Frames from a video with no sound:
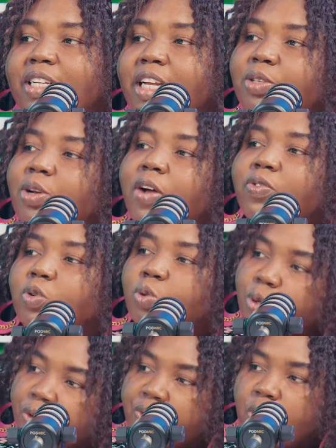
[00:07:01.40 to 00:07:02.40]
then you have to
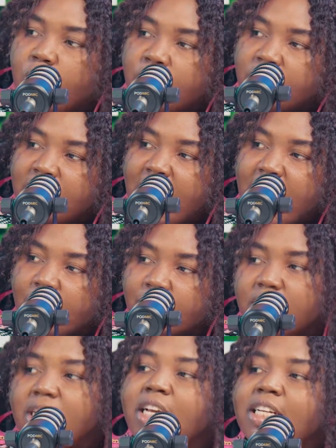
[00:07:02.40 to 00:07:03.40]
look for another
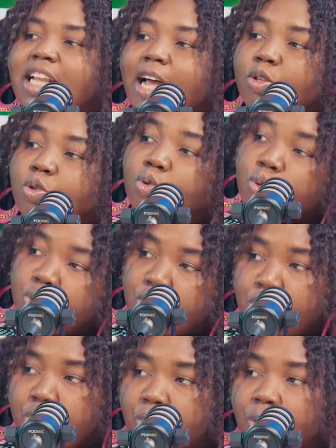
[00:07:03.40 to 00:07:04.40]
house that
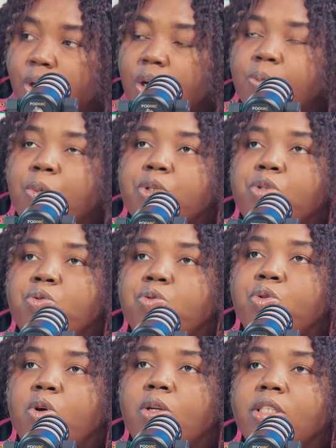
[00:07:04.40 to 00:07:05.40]
suits you. But
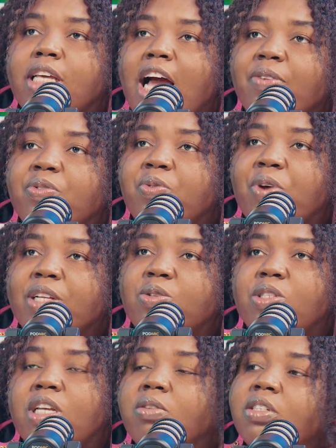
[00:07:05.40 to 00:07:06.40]
you don't have the right
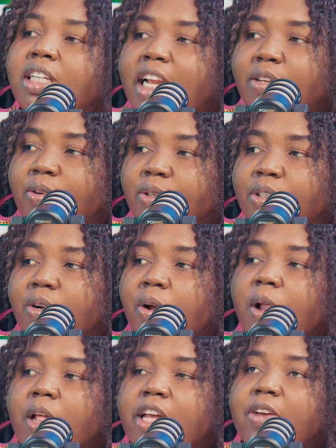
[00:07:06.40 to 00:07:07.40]
to tell the landlord.
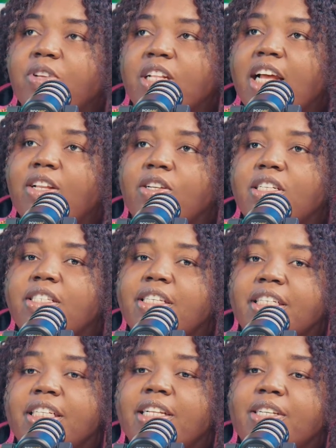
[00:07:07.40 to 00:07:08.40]
If the landlord is
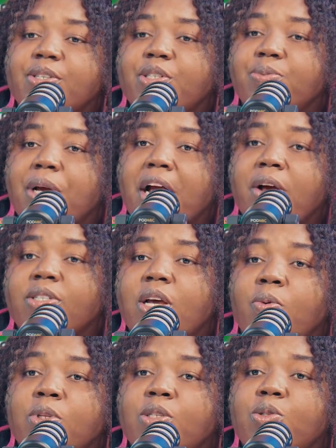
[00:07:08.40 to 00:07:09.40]
saying that this is my house, I
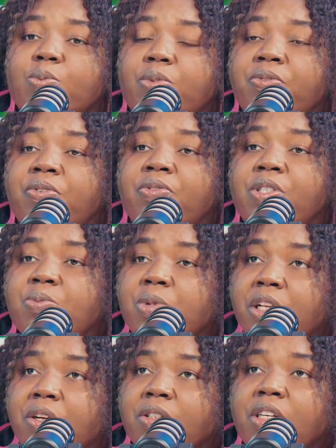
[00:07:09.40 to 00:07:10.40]
want it to be 50
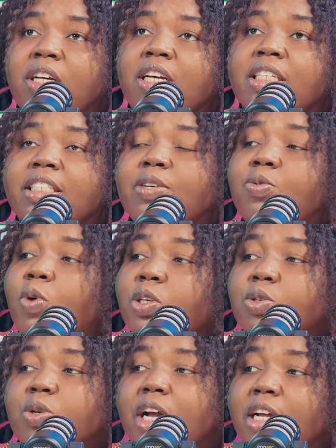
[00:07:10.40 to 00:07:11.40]
million, the
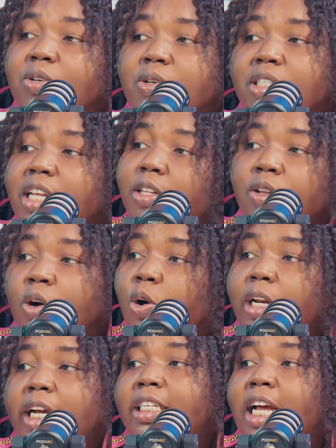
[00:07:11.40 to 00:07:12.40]
worst you can do is that don't
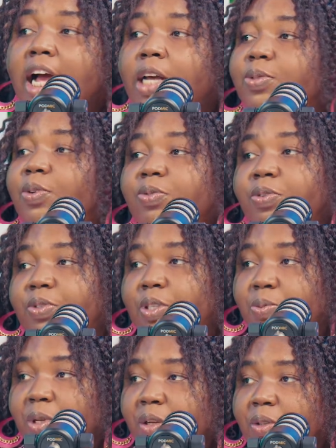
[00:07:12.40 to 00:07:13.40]
collect that house for
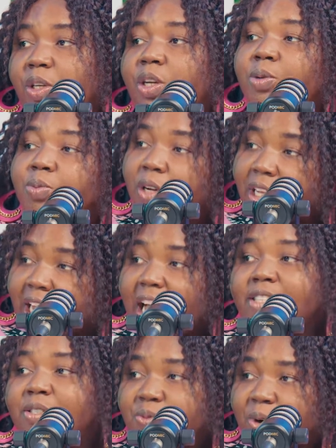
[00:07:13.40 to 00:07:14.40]
50 million. But he
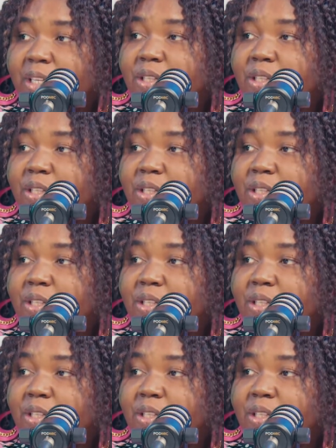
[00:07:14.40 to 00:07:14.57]
has the right,